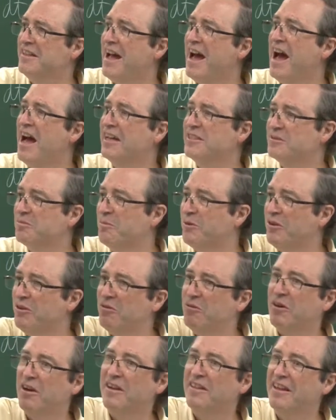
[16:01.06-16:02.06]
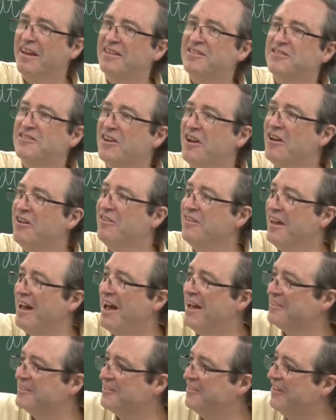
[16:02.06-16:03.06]
the hospital where they show the
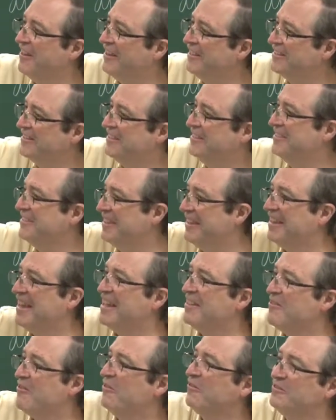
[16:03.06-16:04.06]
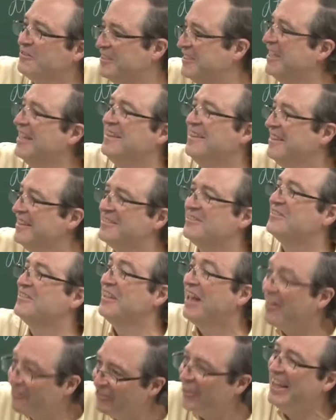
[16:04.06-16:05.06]
oscillations, and then all of a sudden there's
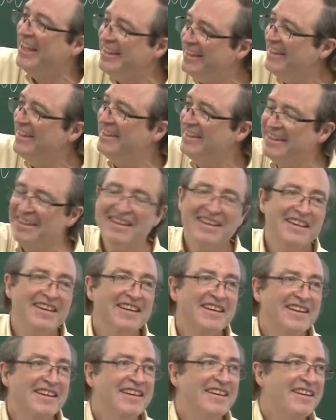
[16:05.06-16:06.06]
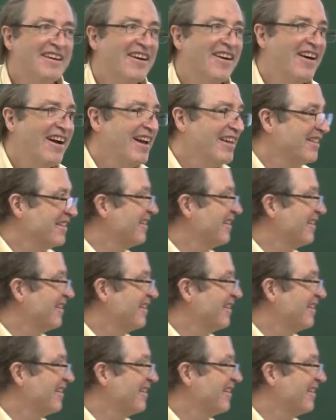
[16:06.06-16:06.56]
nothing. All right?